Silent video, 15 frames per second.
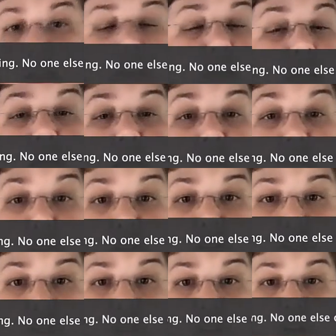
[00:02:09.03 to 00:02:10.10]
if a
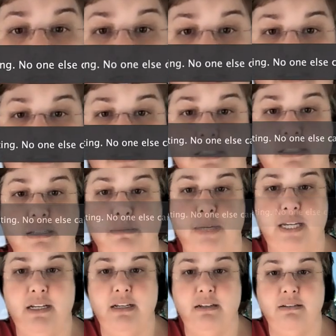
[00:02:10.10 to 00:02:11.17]
user exits the
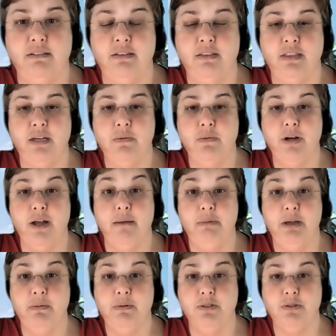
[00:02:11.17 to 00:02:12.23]
meeting, they would not be
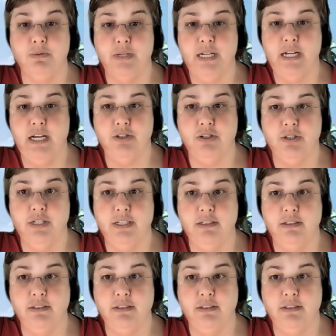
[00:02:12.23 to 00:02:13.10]
able to re-enter it.